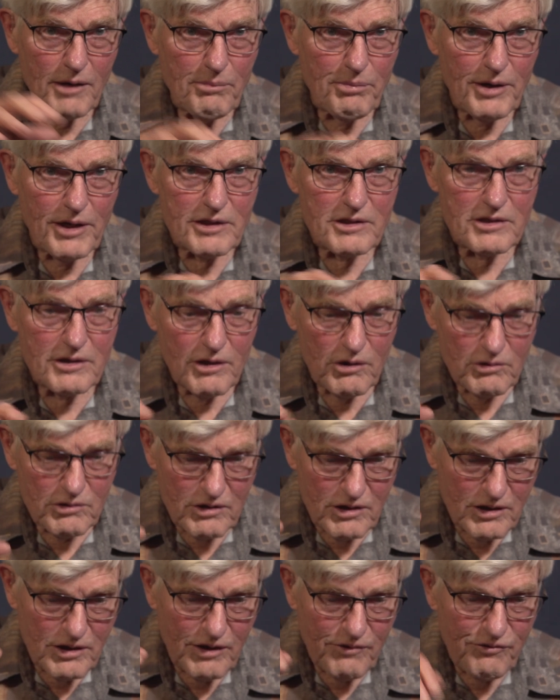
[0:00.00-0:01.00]
passed out
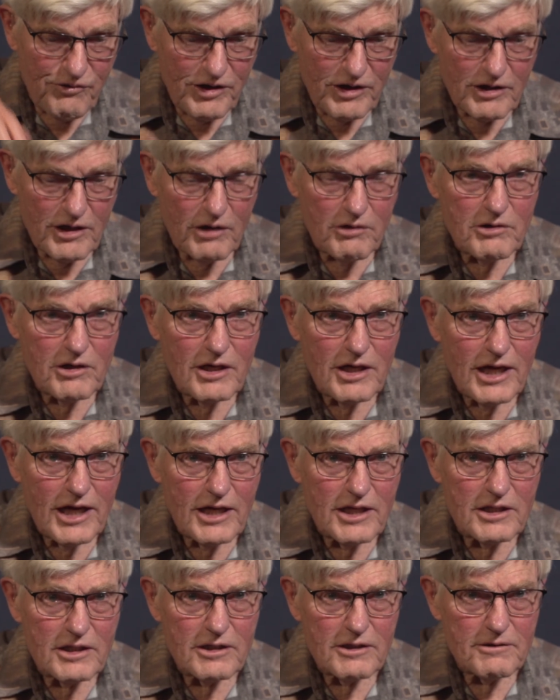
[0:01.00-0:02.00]
and I fell down the
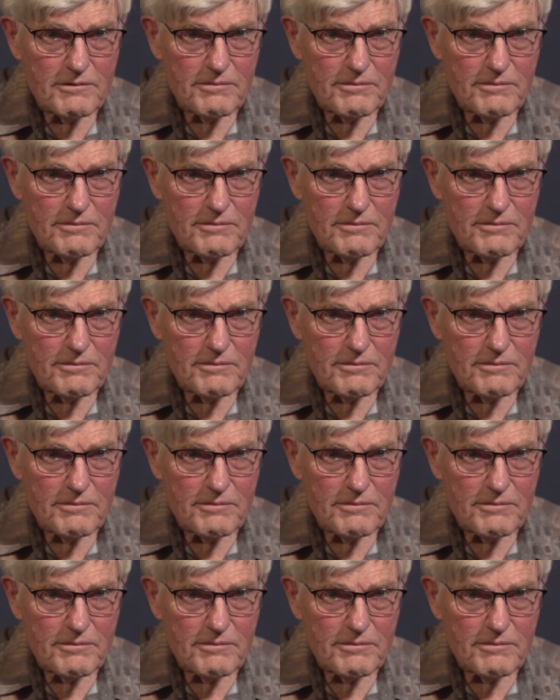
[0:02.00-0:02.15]
ladder.